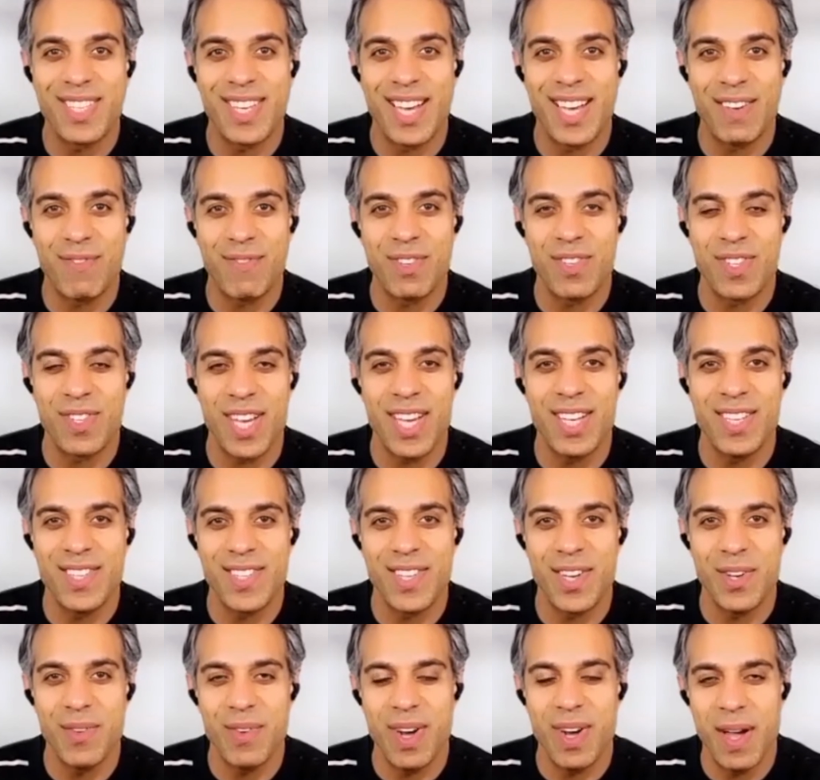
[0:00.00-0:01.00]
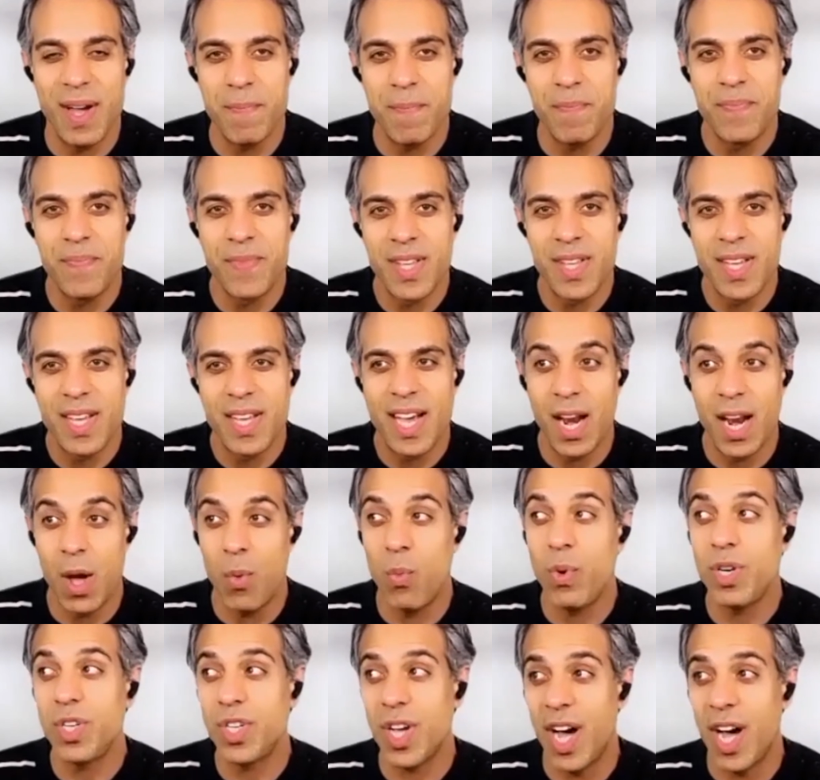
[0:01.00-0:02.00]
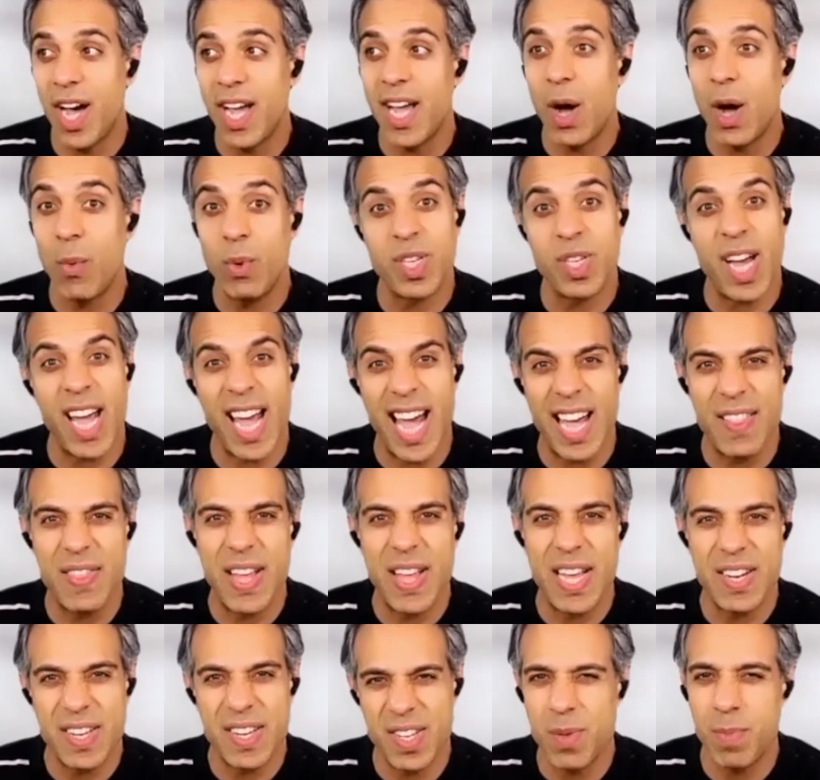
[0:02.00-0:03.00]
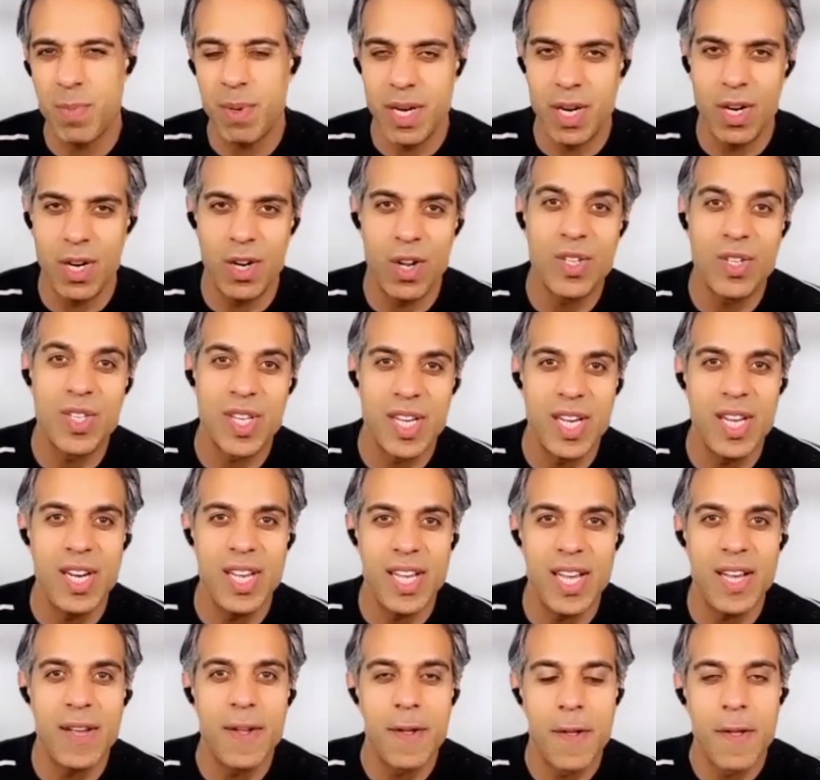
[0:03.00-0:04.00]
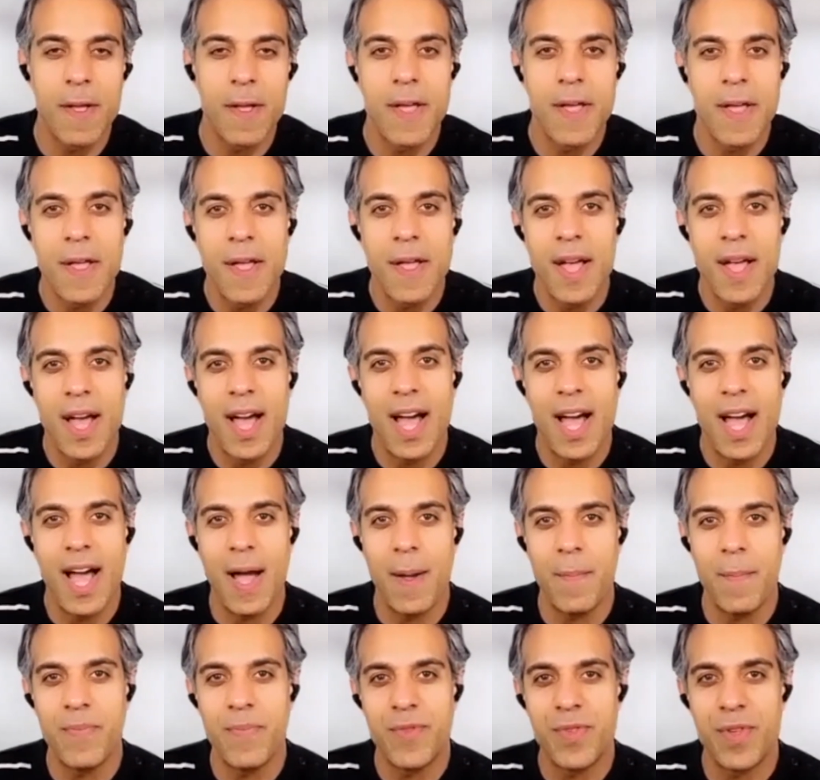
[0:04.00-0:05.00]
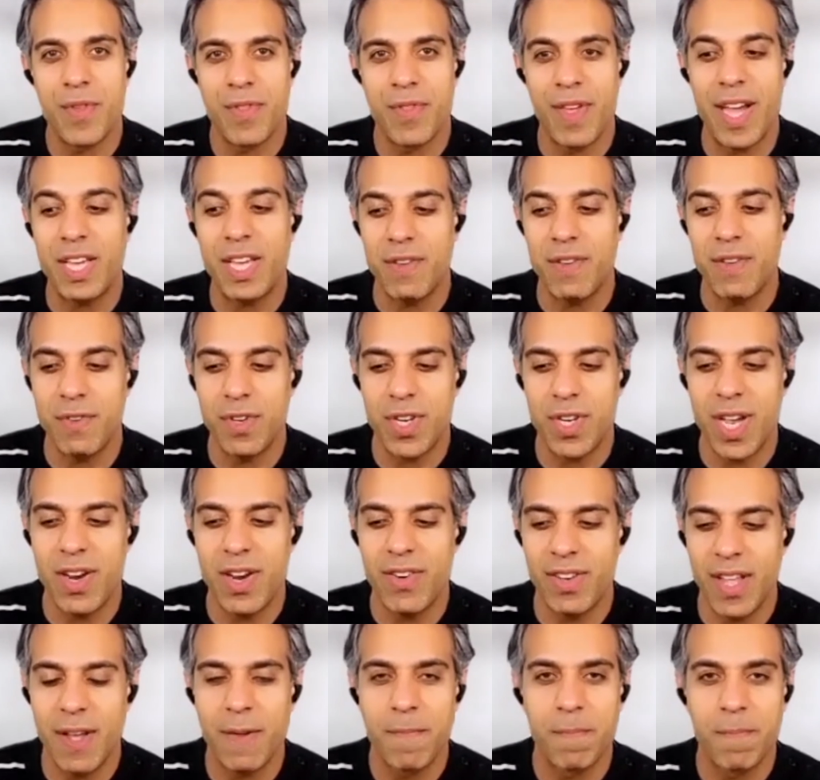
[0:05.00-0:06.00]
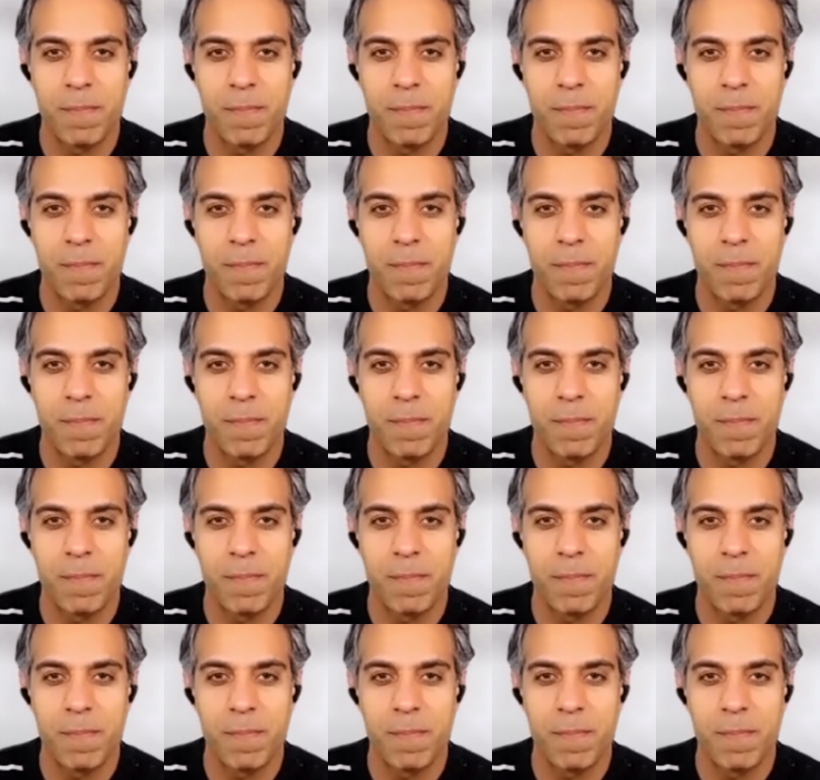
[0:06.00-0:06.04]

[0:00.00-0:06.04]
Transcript: I have to say. So um, and I wish I I wish I had that discipline a lot earlier. Um, so think, thank you for sharing that.